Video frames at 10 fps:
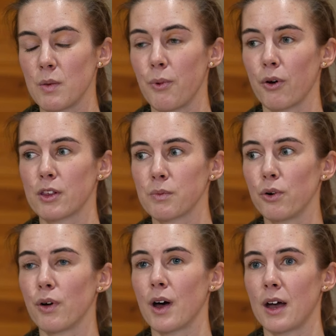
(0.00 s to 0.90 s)
We bought a
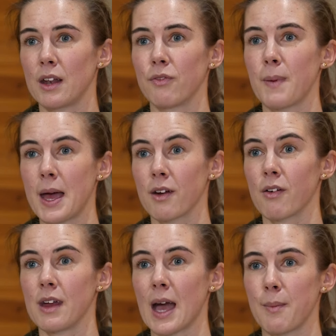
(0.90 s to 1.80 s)
small herd of
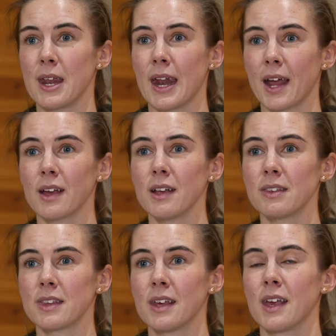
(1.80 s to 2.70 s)
pedigree Aberdeen Angus.